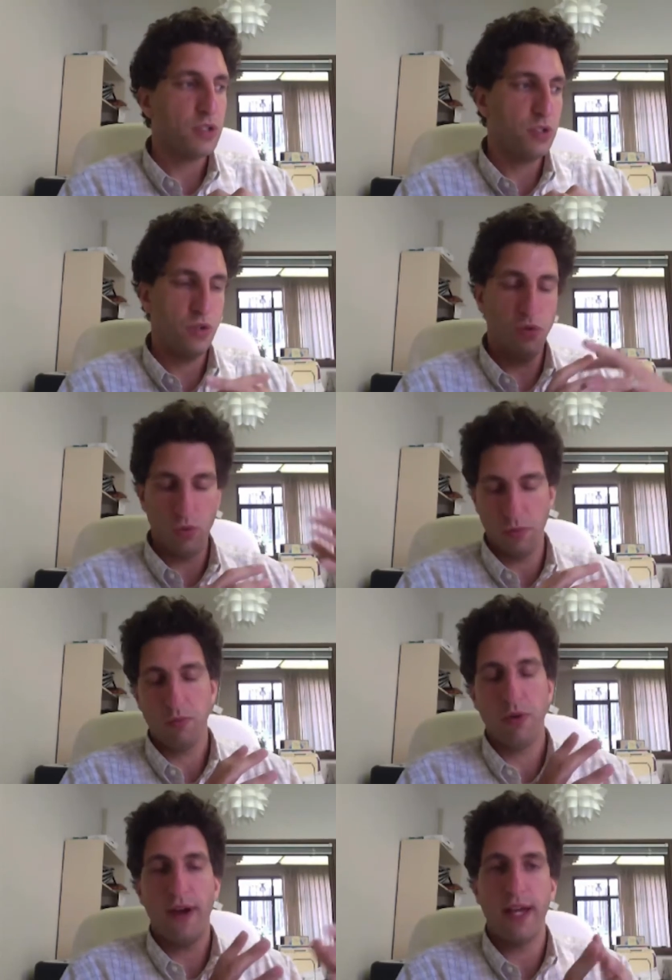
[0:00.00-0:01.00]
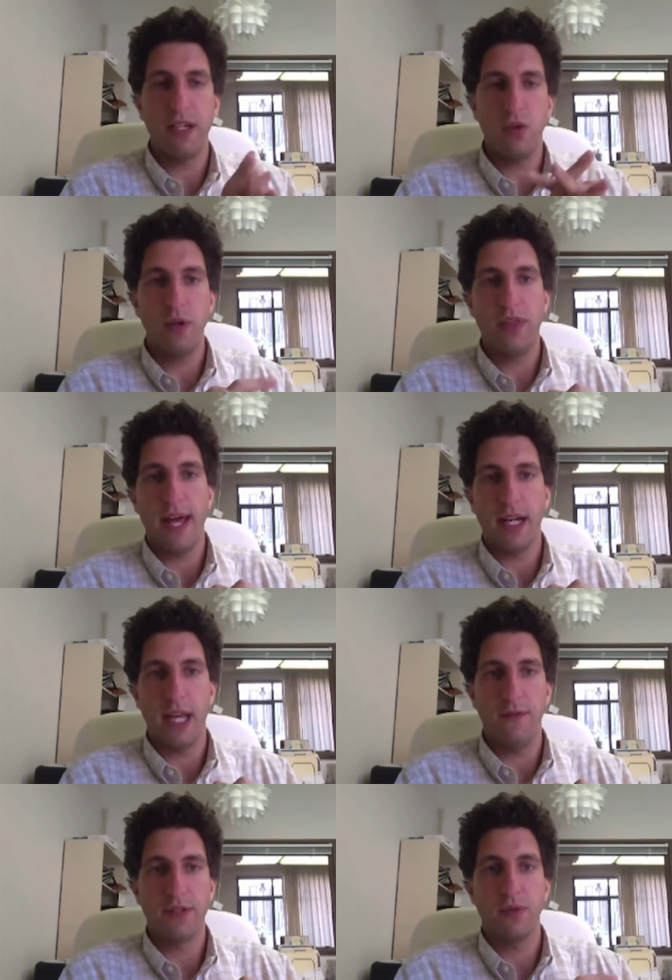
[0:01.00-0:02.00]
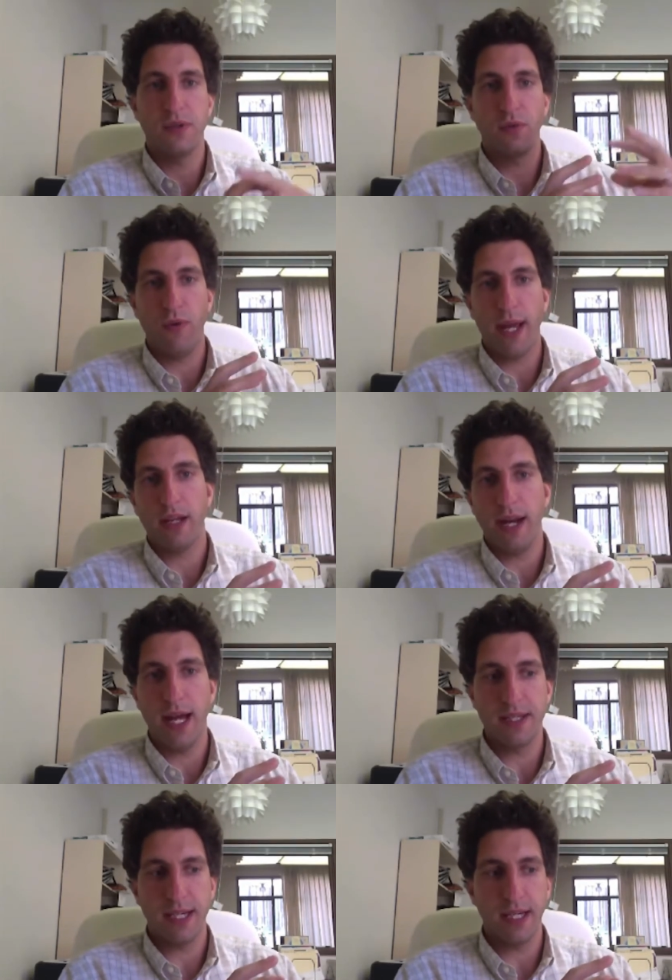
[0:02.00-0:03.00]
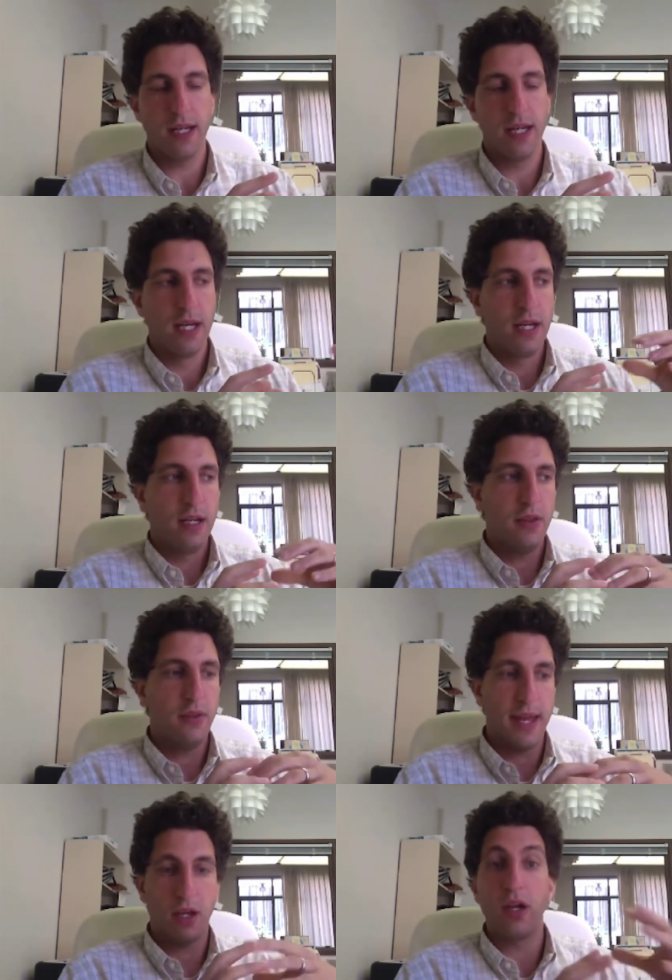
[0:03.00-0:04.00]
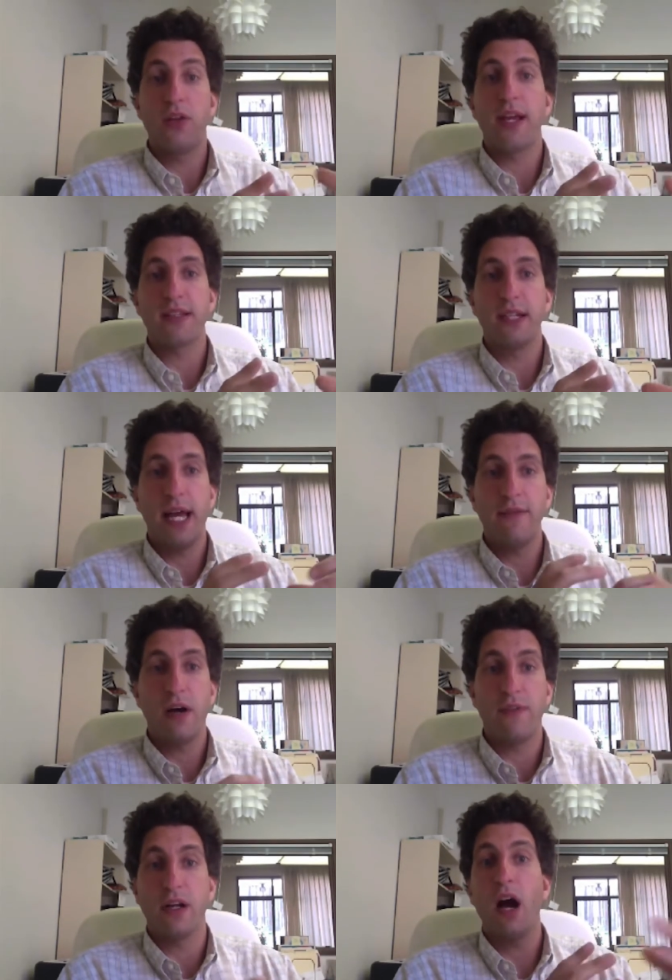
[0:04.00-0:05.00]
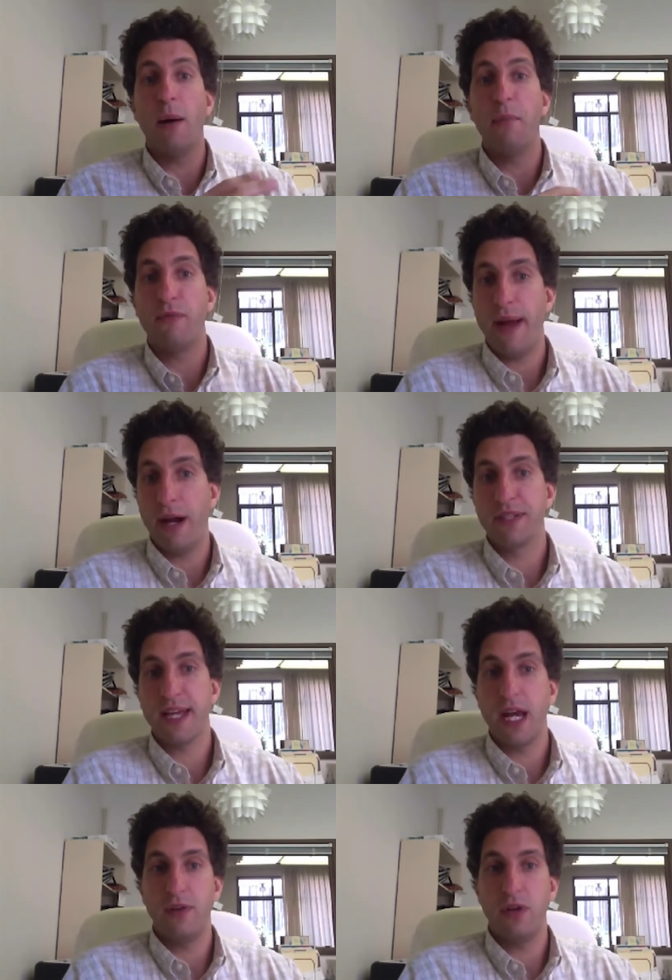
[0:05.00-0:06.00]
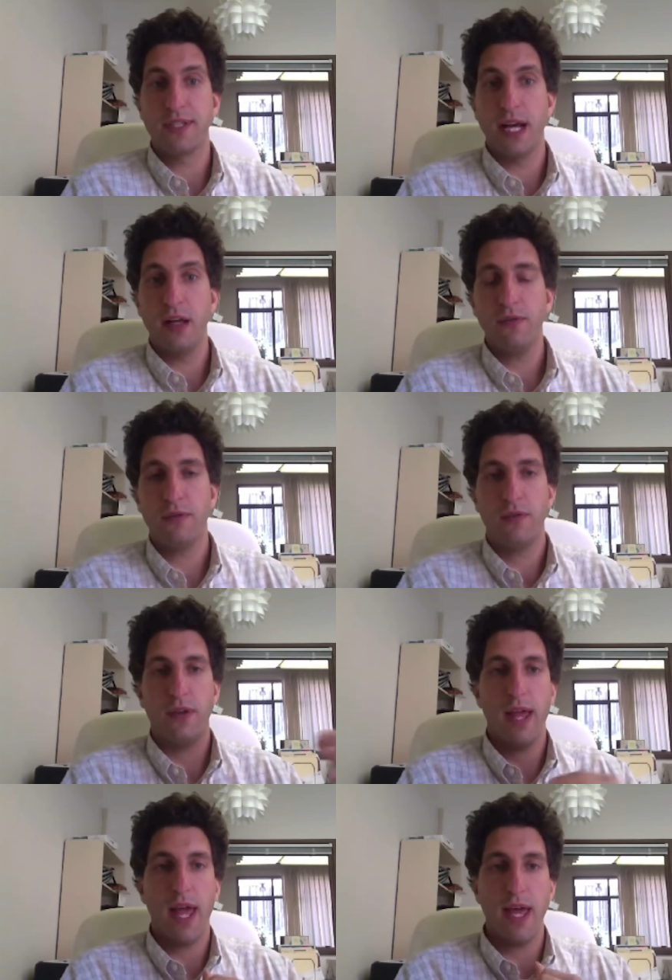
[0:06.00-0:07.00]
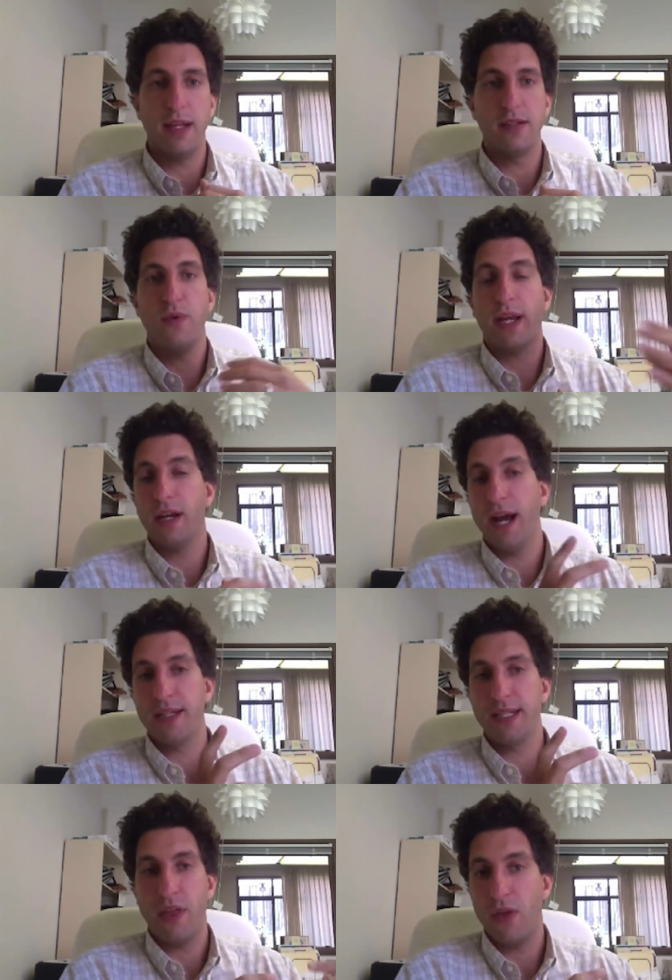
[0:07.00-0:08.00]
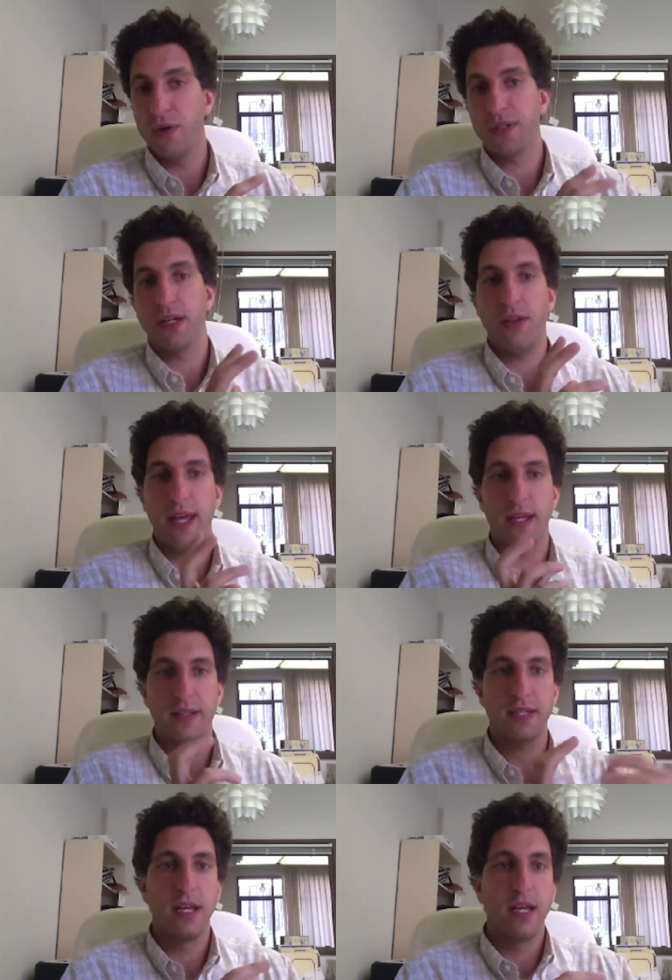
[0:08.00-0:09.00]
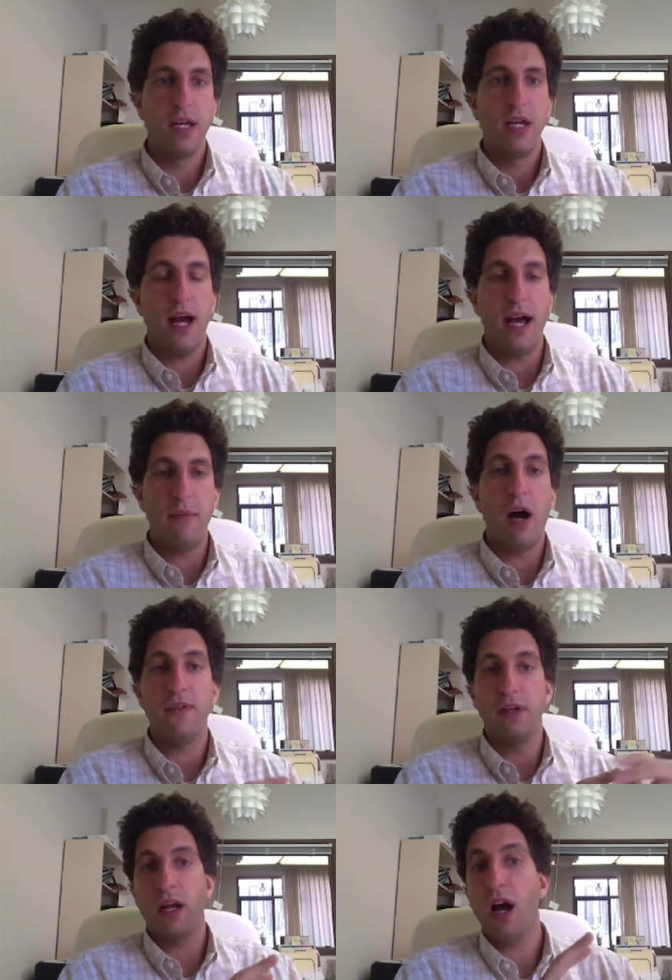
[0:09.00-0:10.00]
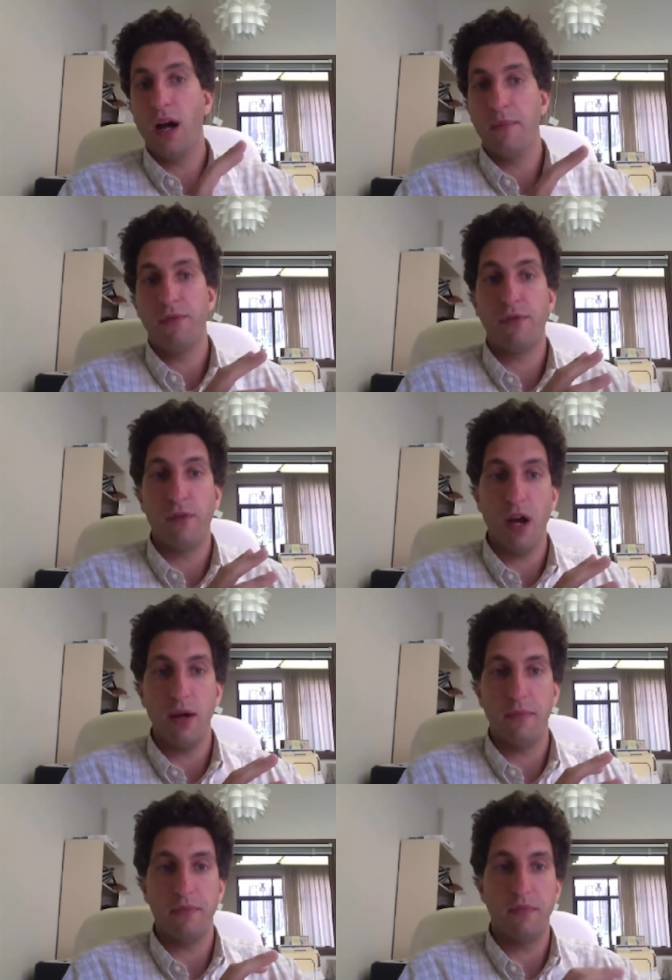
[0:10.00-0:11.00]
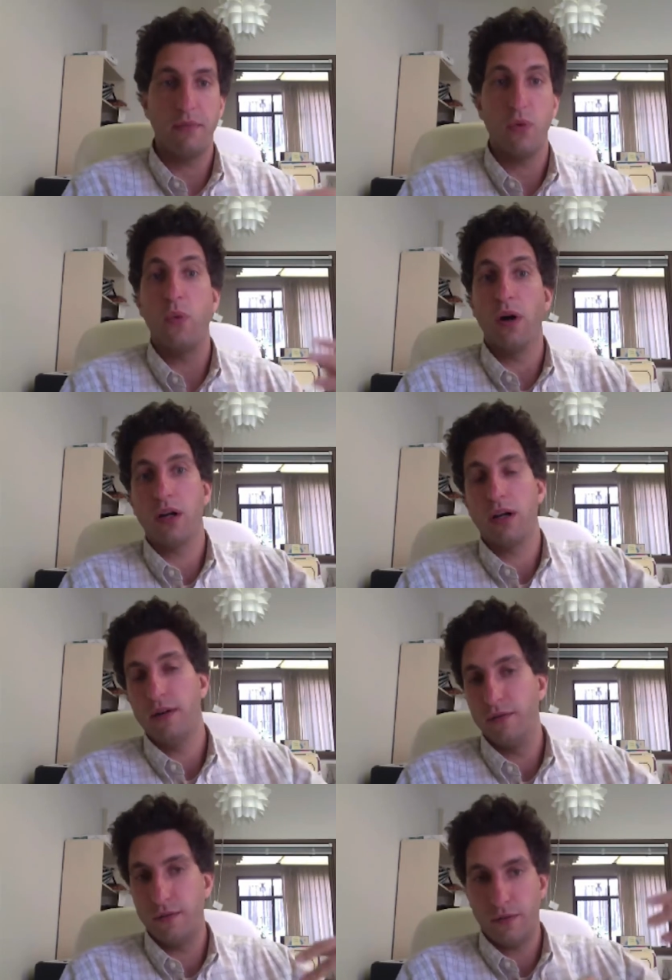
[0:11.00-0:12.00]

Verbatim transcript: to provide you with that gift. So it's recognizing that good things in life often come from outside of yourself, and recognizing that those good things often come from the work of,